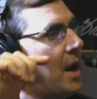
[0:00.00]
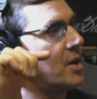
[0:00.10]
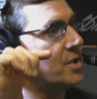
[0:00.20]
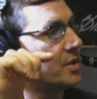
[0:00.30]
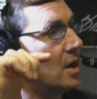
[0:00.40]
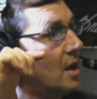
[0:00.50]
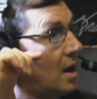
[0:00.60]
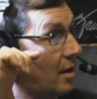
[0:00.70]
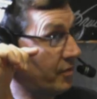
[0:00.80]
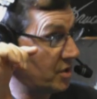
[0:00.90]
pages
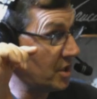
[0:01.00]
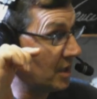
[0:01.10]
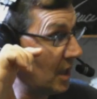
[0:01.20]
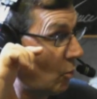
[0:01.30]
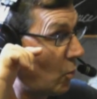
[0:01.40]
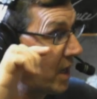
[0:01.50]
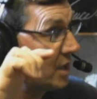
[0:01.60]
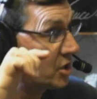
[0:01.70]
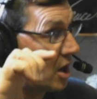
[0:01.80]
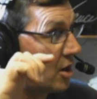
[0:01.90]
of shit that we
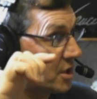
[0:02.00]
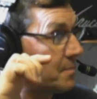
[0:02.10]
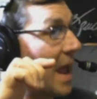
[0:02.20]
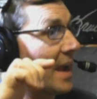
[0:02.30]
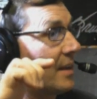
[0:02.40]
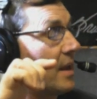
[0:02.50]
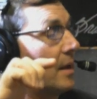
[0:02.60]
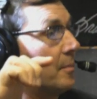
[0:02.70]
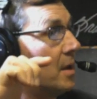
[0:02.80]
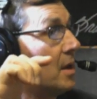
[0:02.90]
charged back to
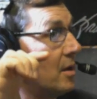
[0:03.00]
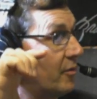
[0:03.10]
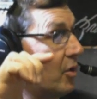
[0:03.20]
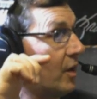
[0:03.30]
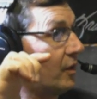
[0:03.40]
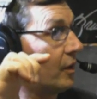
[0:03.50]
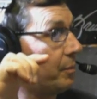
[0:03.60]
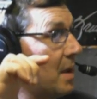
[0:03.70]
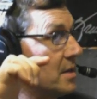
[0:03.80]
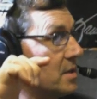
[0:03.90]
him for his
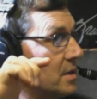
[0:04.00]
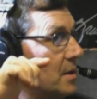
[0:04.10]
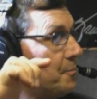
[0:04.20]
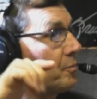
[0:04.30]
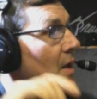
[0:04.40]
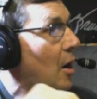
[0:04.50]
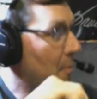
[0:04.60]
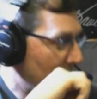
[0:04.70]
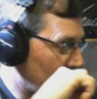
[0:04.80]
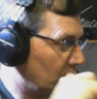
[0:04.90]
expenses. I
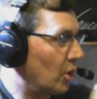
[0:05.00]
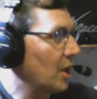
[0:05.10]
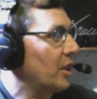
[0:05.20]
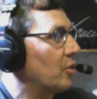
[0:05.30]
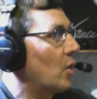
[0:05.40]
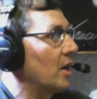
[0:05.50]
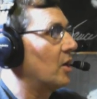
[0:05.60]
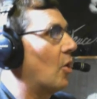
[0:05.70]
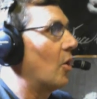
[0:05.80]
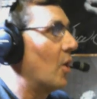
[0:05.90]
remember looking through it and
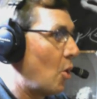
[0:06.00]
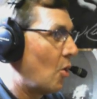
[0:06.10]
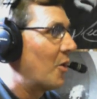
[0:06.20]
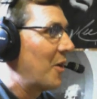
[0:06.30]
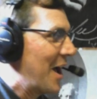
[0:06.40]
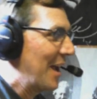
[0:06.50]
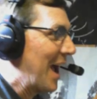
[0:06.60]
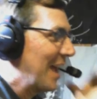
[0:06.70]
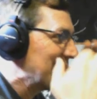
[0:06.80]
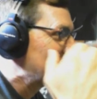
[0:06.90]
going,
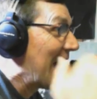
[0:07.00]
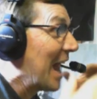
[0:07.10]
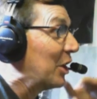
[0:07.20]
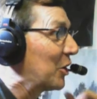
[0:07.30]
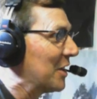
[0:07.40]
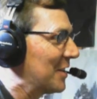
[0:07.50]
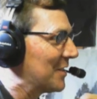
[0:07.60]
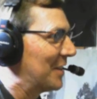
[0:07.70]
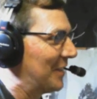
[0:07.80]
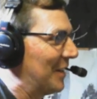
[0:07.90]
I just got to look at this
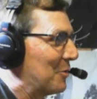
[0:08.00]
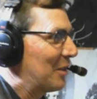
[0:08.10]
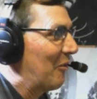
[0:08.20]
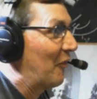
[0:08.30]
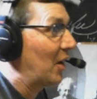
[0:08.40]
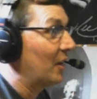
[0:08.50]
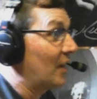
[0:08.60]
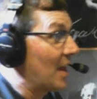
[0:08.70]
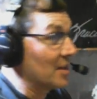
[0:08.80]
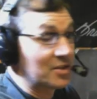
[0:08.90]
to see what the fuck is
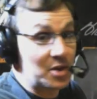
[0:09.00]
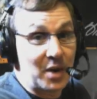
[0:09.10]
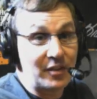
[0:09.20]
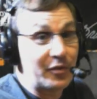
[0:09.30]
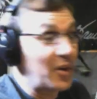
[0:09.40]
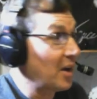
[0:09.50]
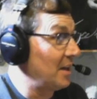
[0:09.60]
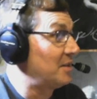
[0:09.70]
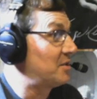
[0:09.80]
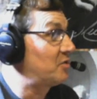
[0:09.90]
on this. Dude, his fucking
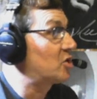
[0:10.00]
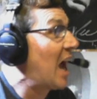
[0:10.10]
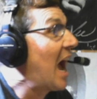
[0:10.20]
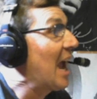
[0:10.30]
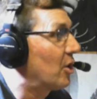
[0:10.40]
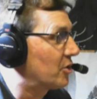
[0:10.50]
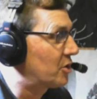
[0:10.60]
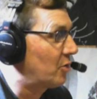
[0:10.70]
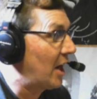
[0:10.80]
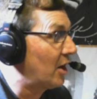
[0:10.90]
Tiger
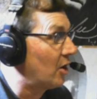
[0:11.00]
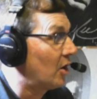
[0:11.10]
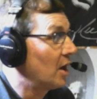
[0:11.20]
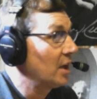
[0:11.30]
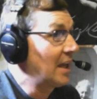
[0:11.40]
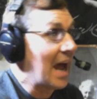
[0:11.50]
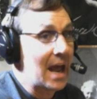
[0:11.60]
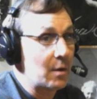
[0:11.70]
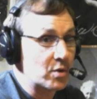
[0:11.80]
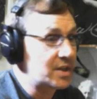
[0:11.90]
trainer
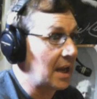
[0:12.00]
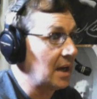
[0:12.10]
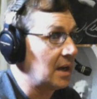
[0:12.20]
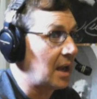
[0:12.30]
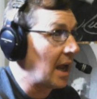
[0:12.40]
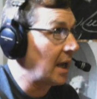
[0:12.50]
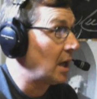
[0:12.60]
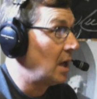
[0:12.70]
guy was getting like